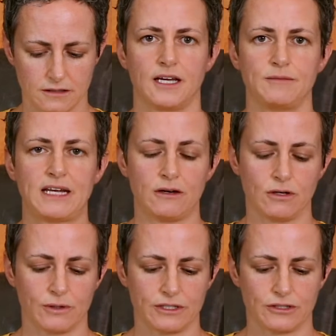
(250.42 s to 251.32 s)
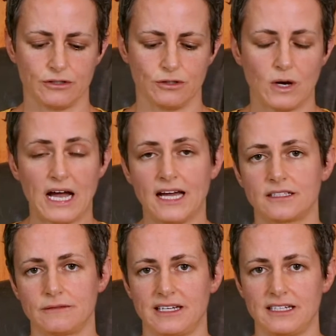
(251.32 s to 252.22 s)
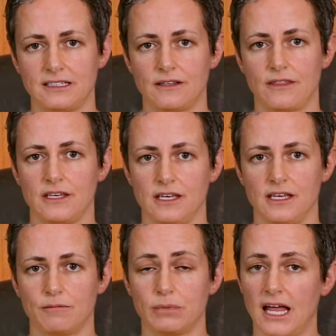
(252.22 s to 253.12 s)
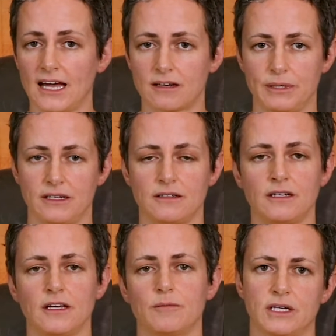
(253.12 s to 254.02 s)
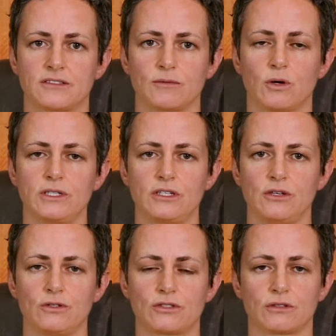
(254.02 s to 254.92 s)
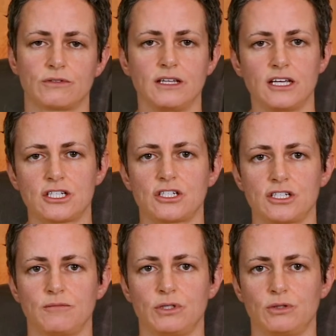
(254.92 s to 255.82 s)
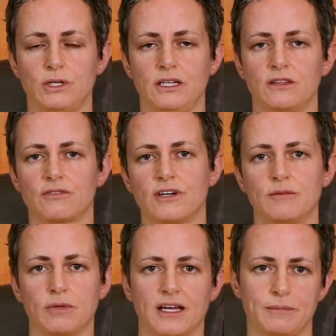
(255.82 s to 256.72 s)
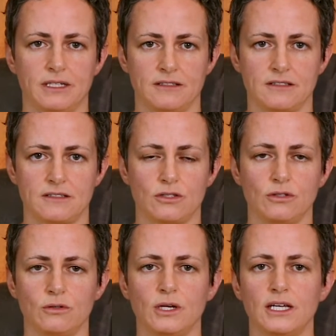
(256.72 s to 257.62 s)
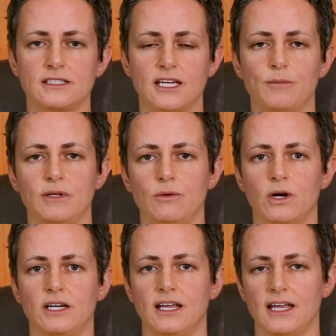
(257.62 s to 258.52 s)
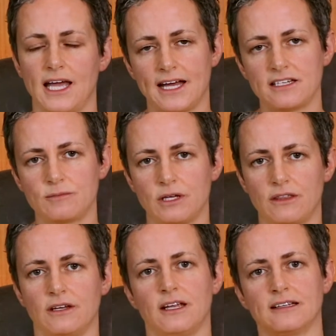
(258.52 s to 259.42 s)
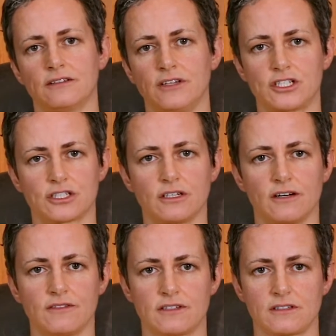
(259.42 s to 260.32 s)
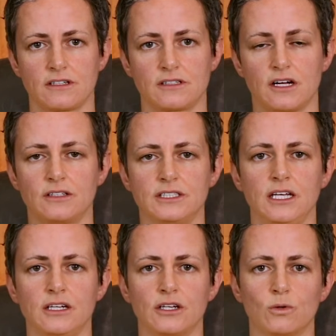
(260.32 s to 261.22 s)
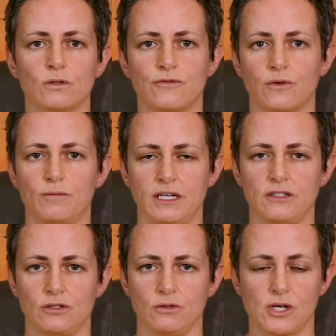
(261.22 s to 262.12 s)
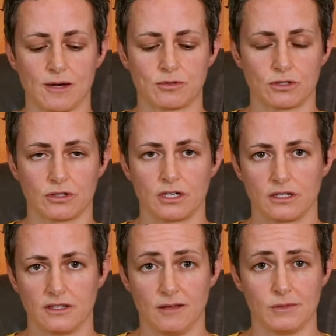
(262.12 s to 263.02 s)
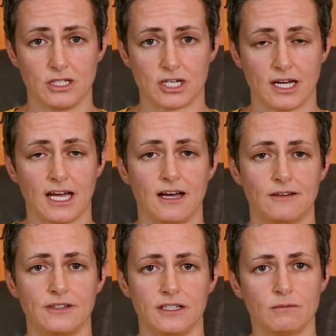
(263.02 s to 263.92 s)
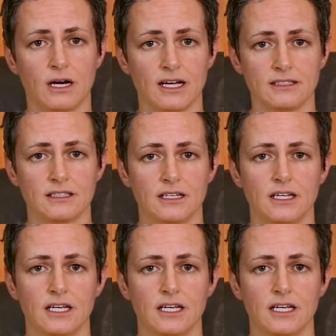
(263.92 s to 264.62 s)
I'm now going to activate the black pin because I'm going to use the relationship between the red and black pins to tell me what azimuth and elevation of the sun I'll need in order for me to capture the image I have in mind.